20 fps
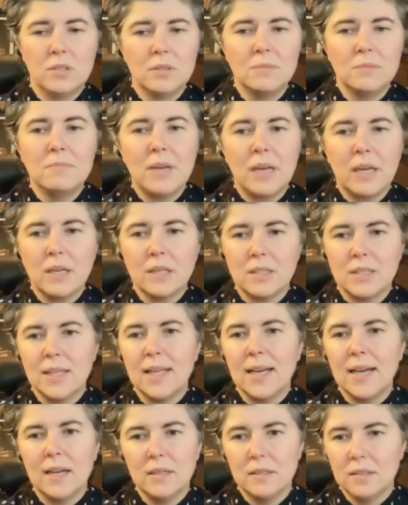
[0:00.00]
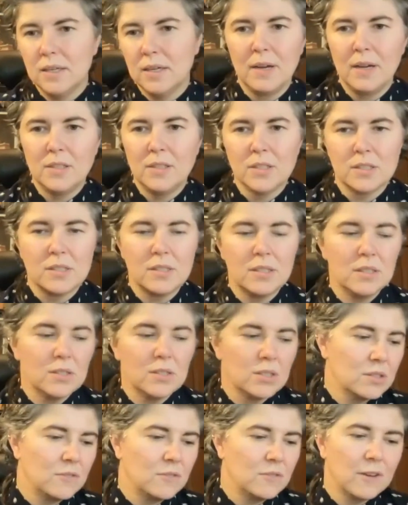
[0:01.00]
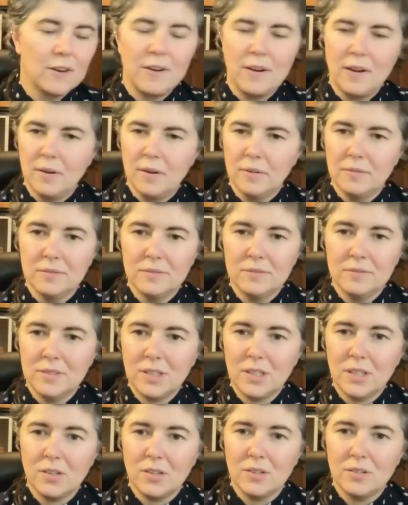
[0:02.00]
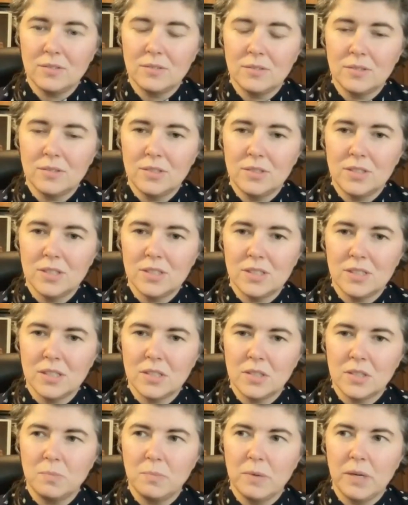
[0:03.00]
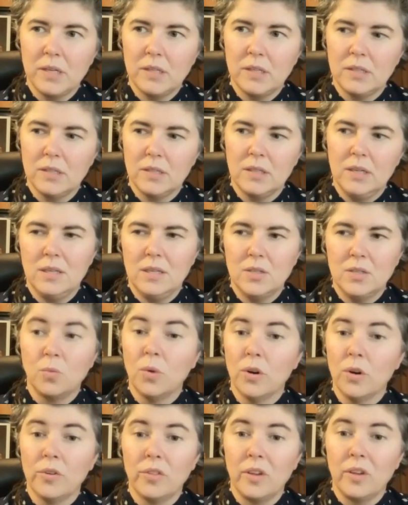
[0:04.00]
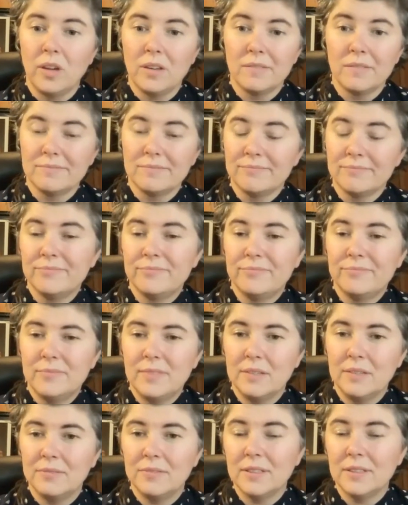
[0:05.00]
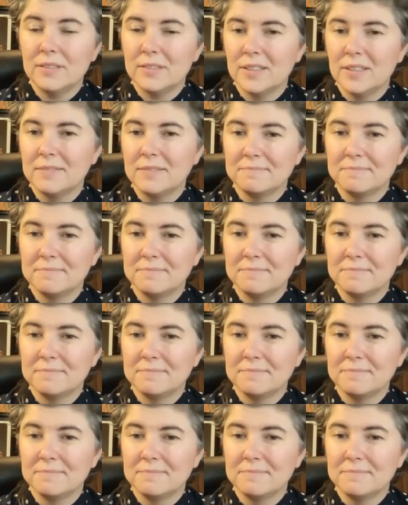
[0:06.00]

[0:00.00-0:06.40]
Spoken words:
to make it to that. I just need to figure out, logistics, but it's worthy. Definitely.